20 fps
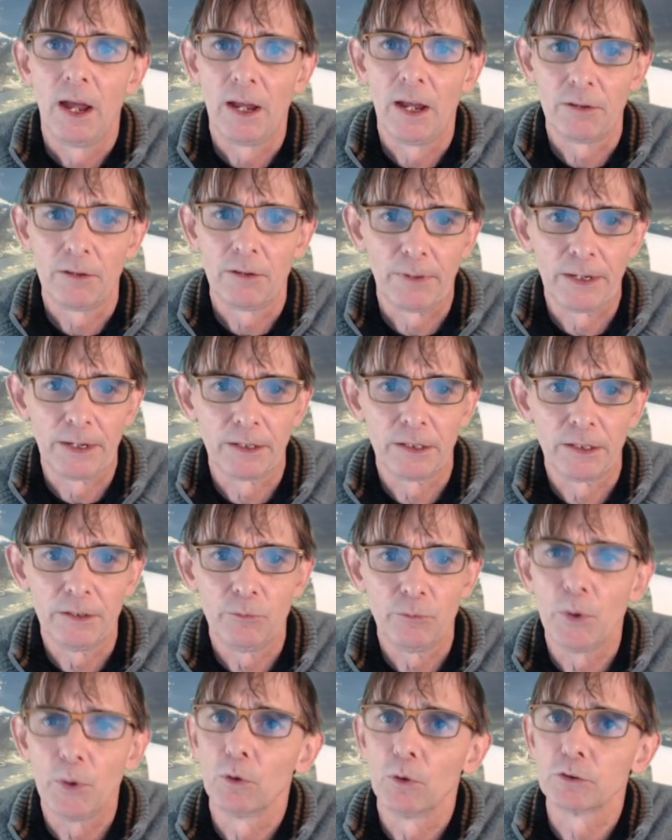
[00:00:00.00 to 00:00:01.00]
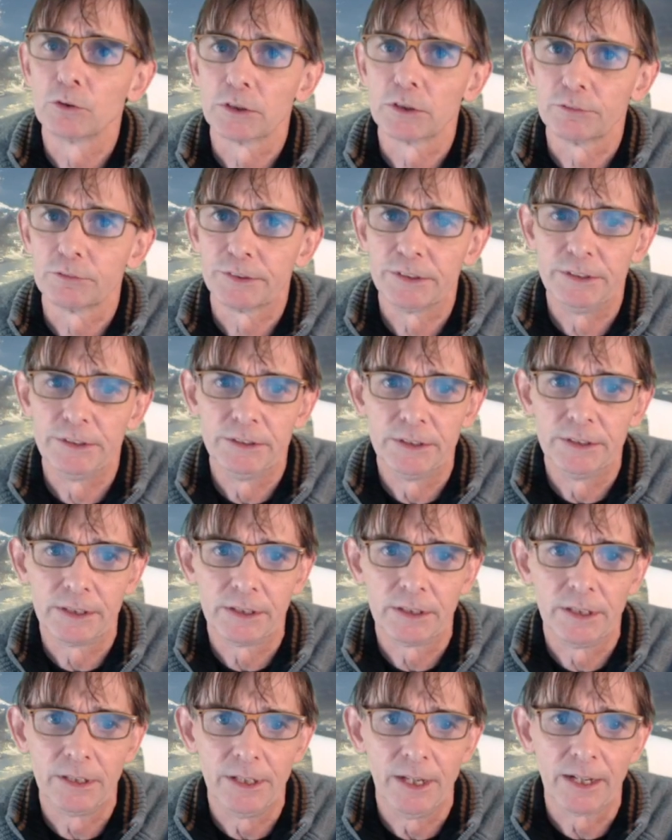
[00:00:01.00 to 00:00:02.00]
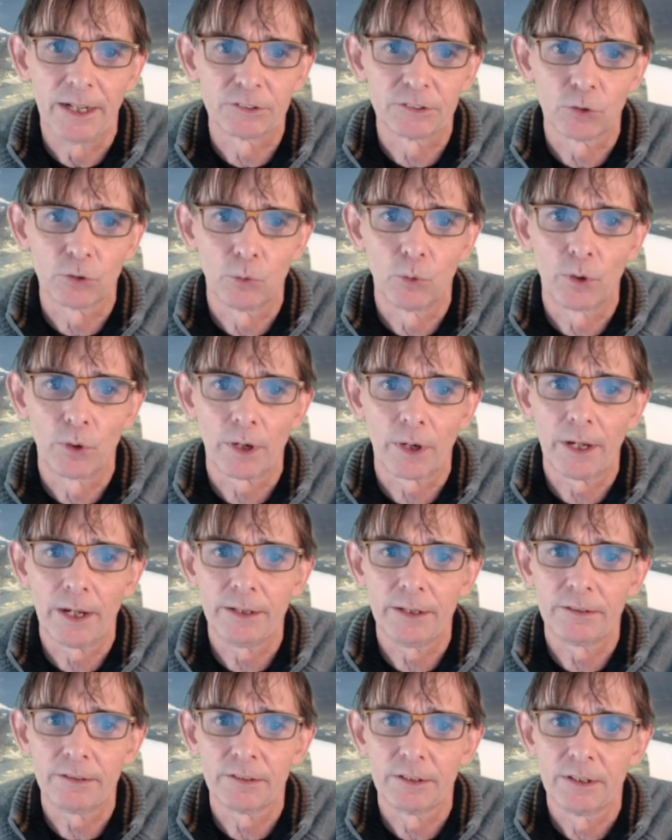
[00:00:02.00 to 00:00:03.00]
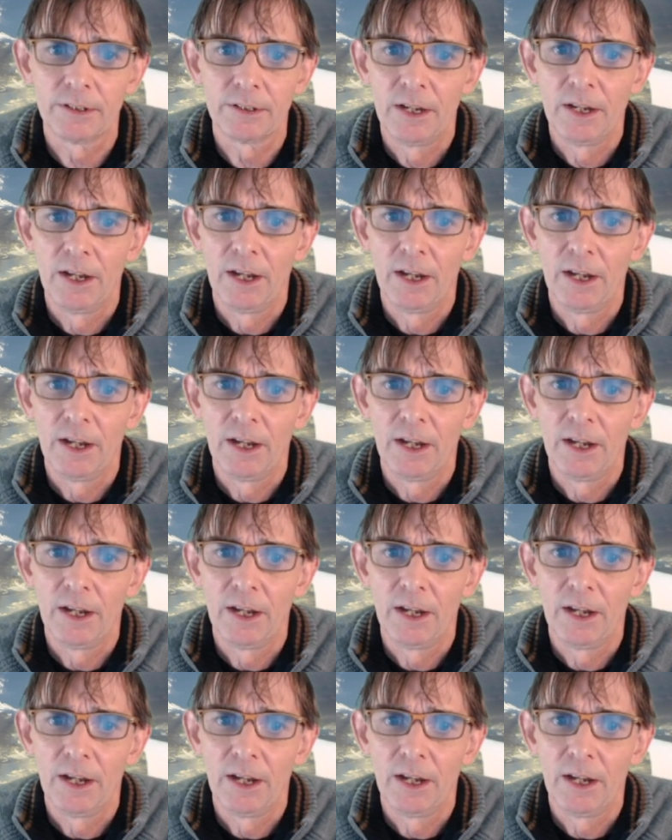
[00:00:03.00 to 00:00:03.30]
And finally, we also have seen that the XOR gate